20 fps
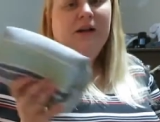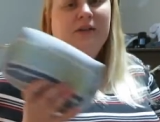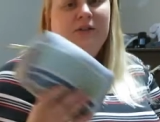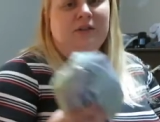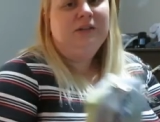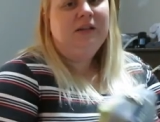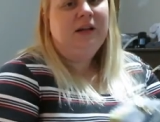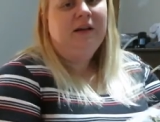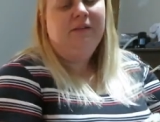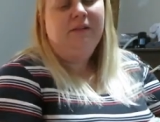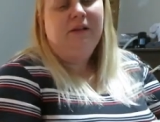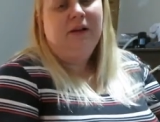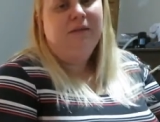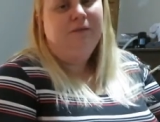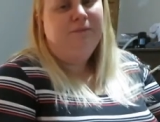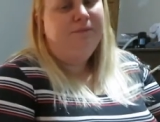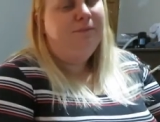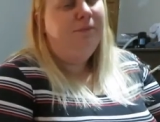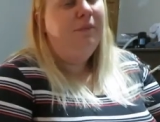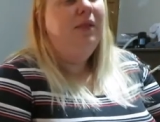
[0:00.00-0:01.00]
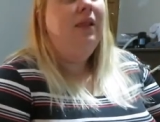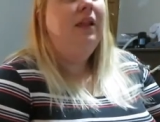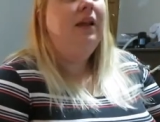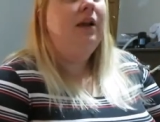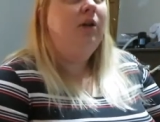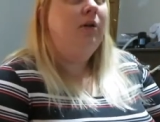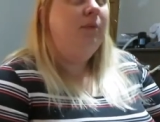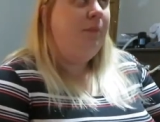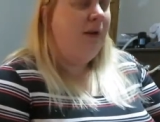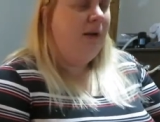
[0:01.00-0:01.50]
I just have a
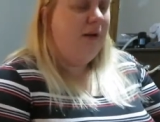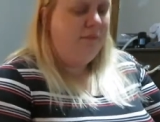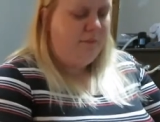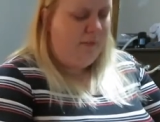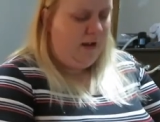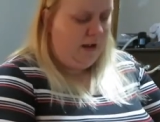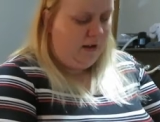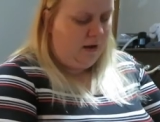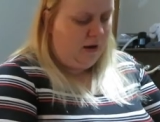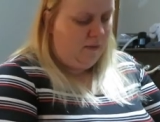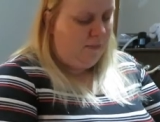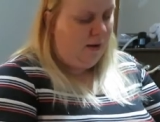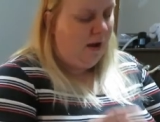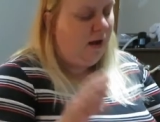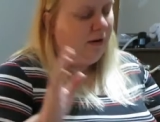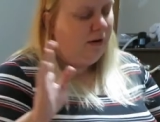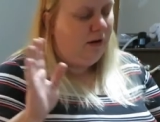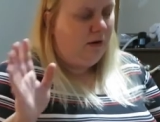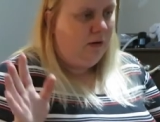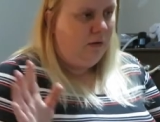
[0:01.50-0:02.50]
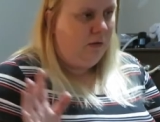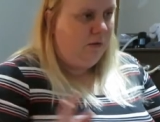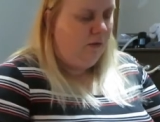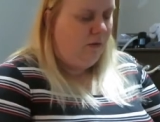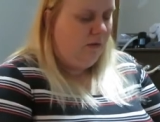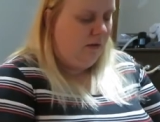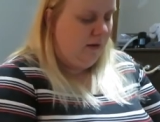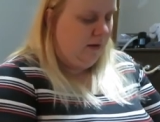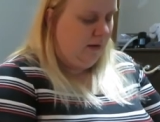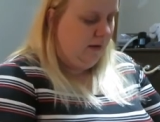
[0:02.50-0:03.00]
little bit of makeup. I
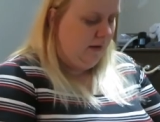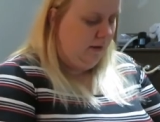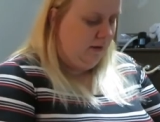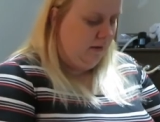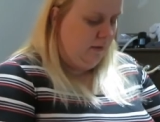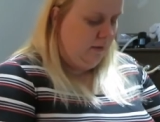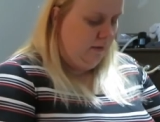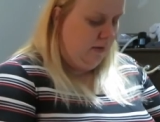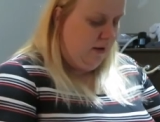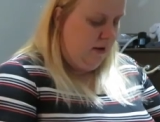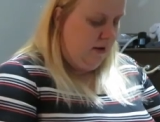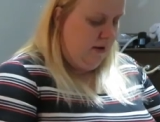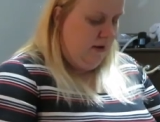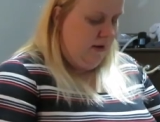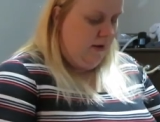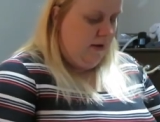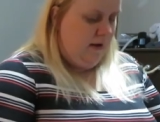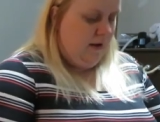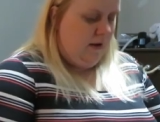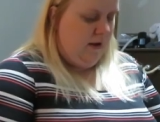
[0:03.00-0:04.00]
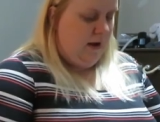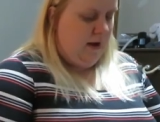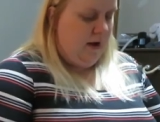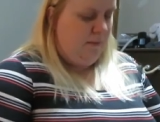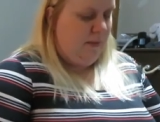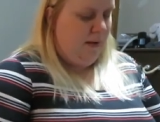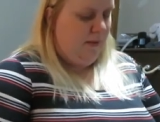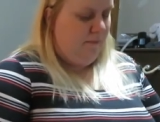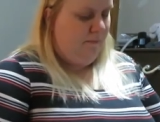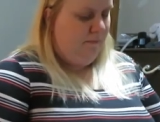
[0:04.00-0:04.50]
know, I know.
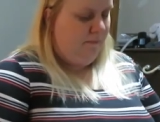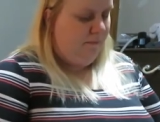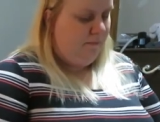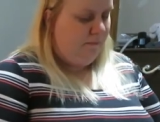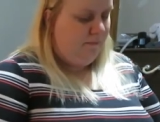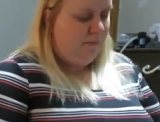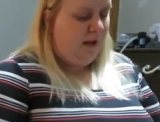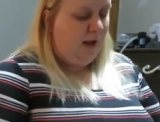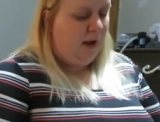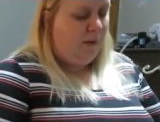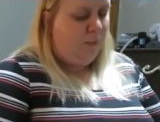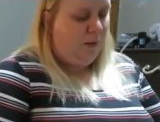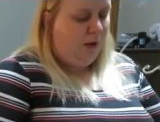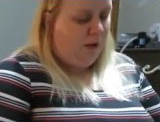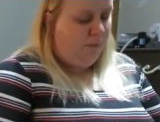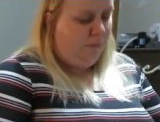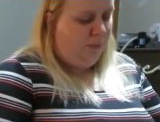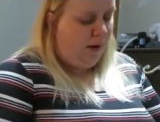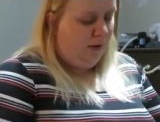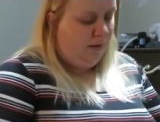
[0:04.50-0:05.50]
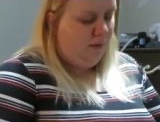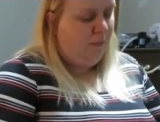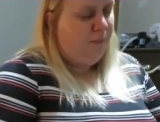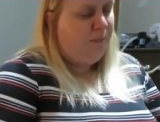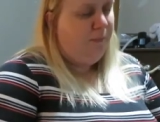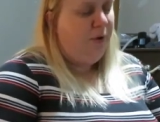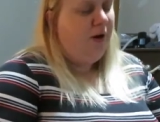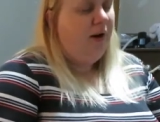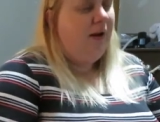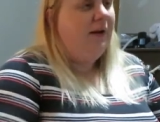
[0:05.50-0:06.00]
Um, I will probably
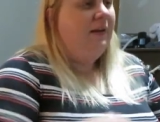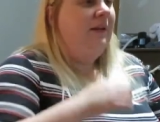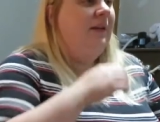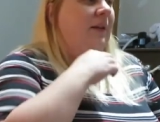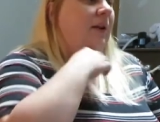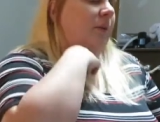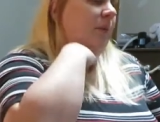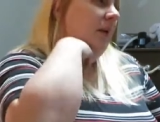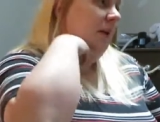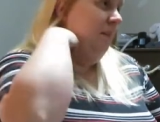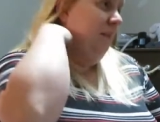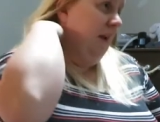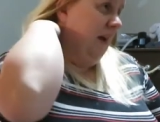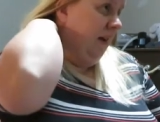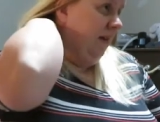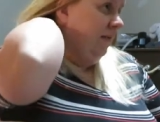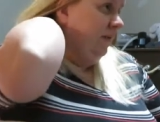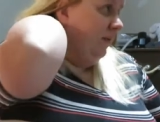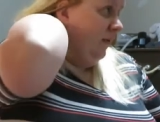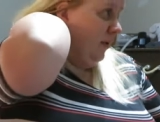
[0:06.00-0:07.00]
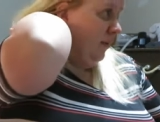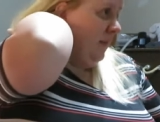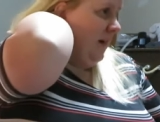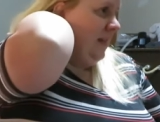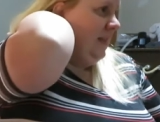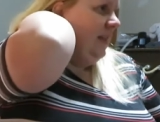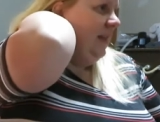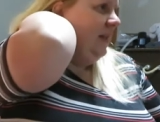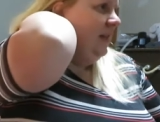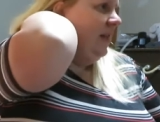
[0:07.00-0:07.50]
put on a little bit of makeup for
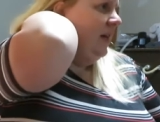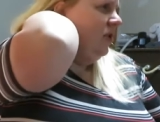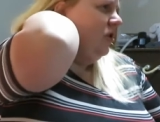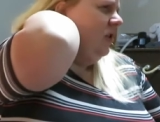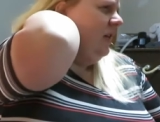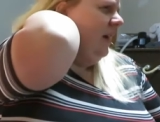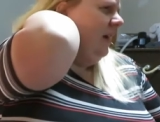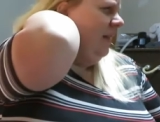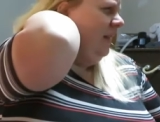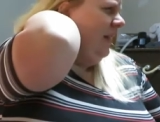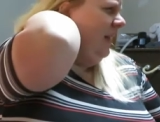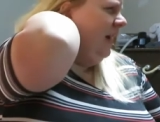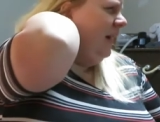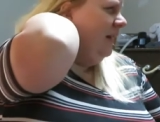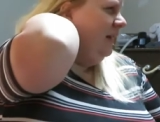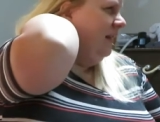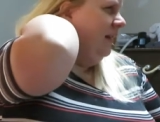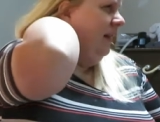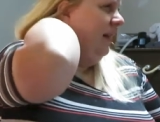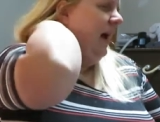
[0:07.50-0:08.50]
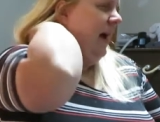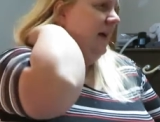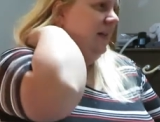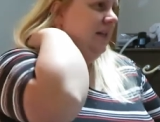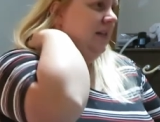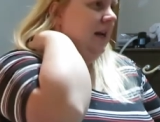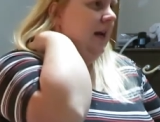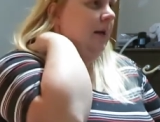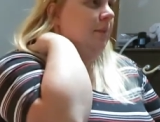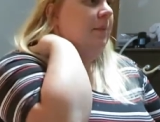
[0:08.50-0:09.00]
my C-section. I think I did
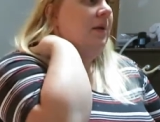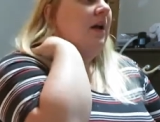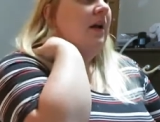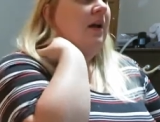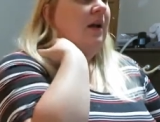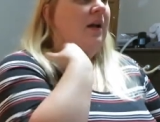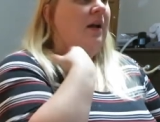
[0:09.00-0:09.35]
last time.